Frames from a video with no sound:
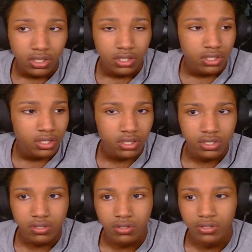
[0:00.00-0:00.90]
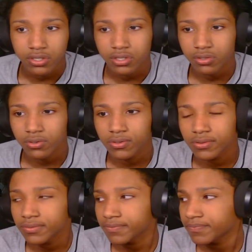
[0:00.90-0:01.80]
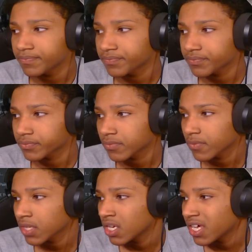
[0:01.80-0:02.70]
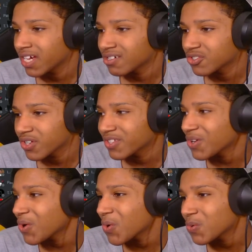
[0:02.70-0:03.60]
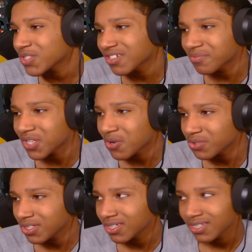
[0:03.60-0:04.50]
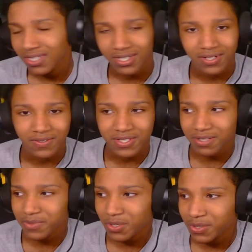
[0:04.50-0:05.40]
Let's call this dude. Hey, Andre. Yo, what's up, Tony? What's up, Tony?